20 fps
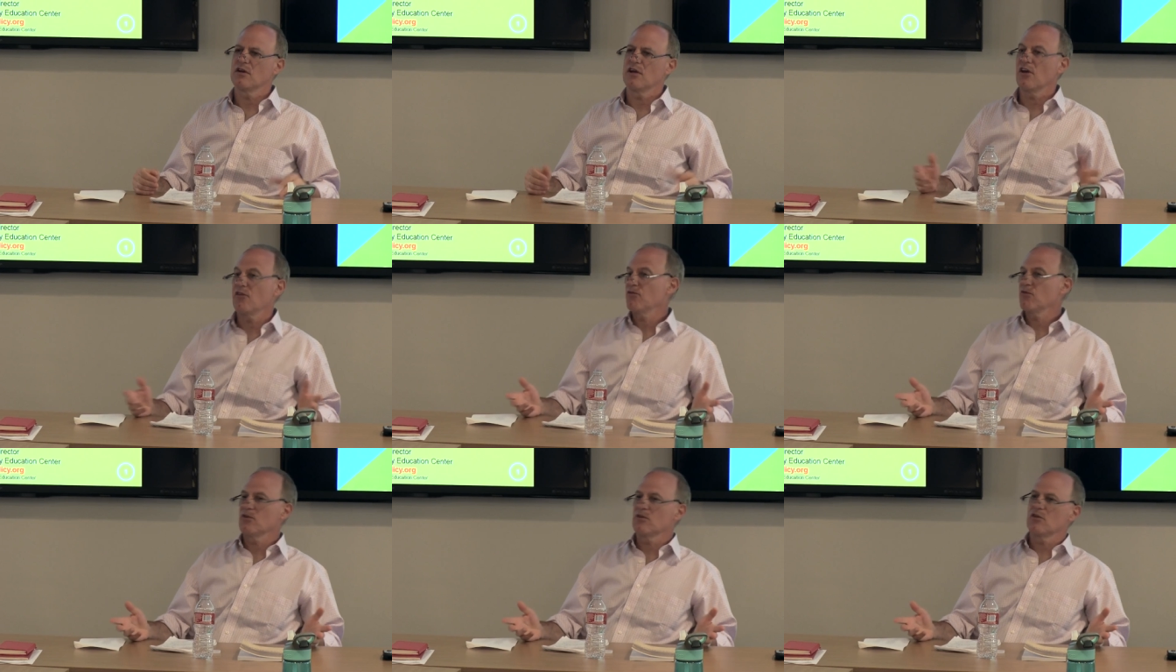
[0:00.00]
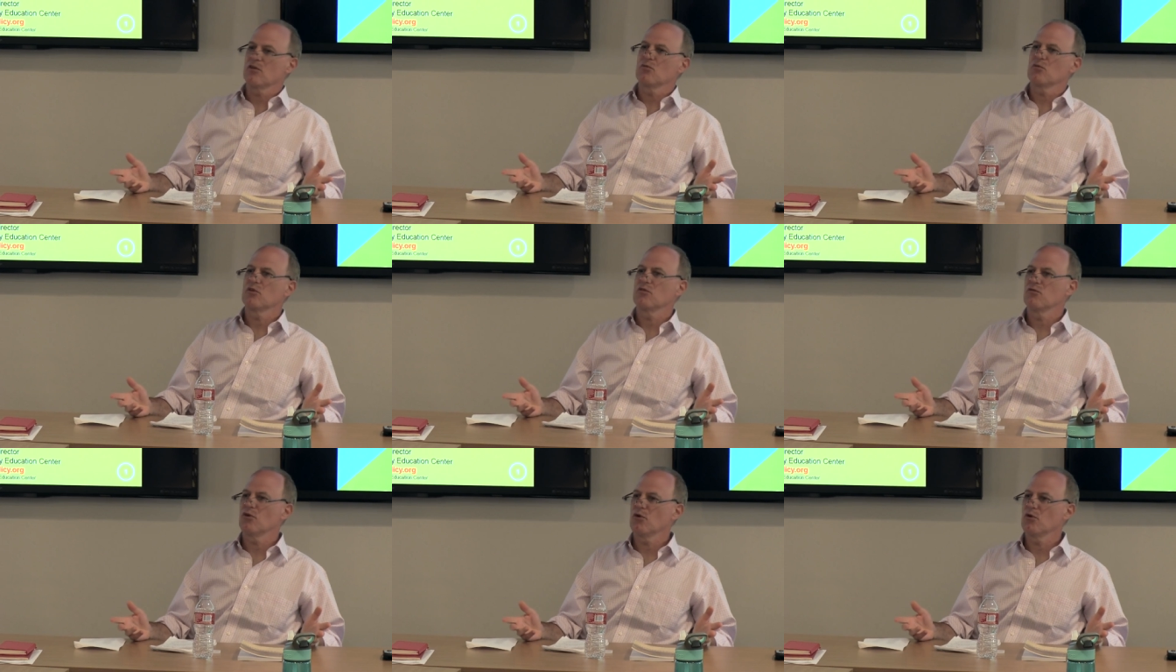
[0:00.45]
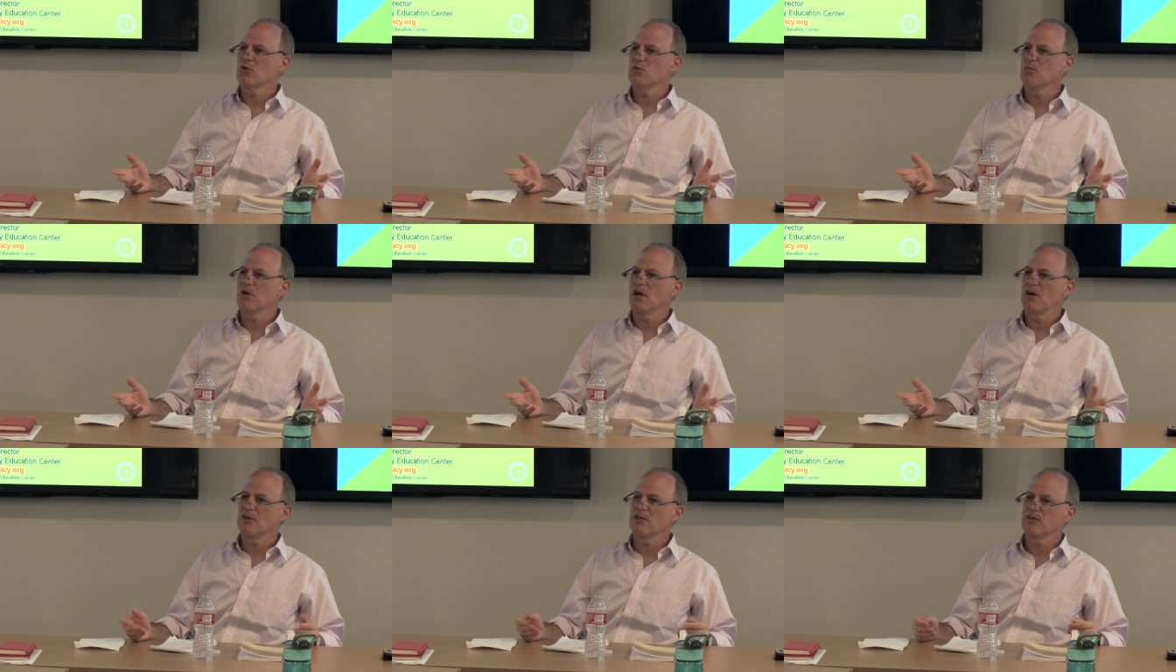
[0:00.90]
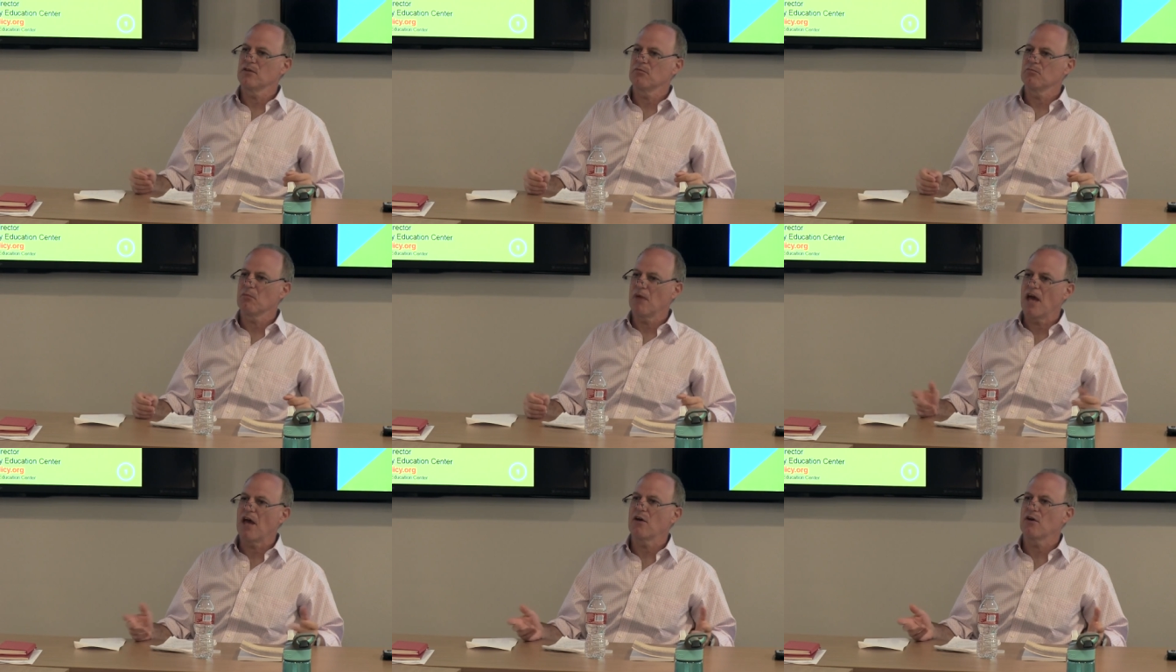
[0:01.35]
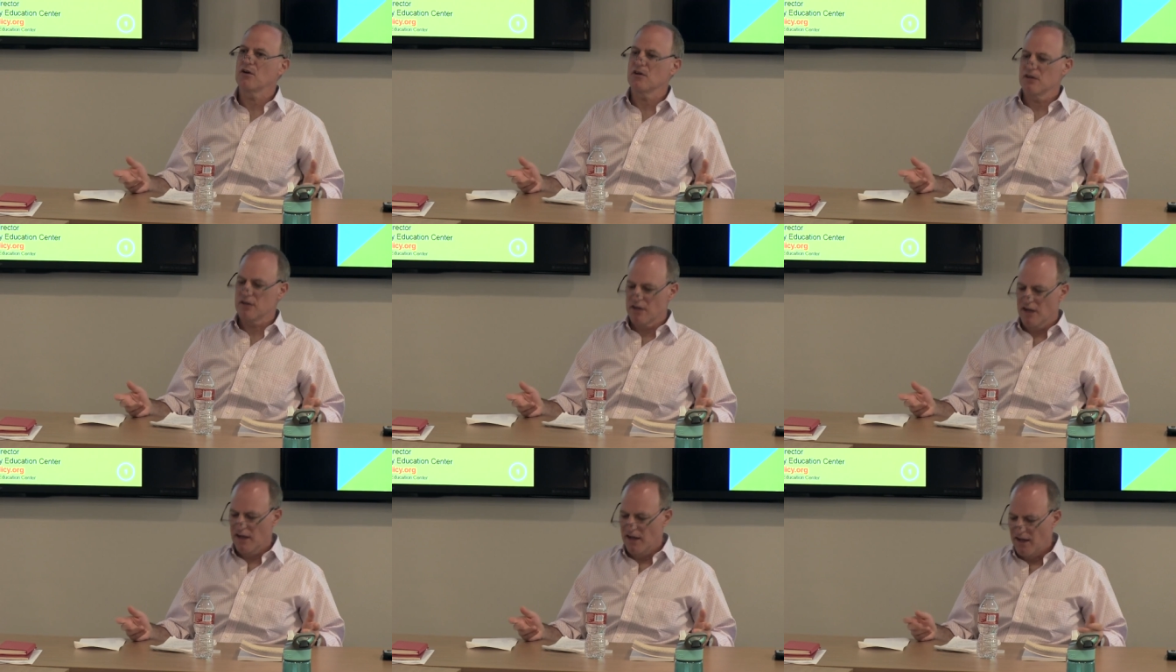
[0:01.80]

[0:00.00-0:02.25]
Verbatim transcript: effort that we've heard about that mattered.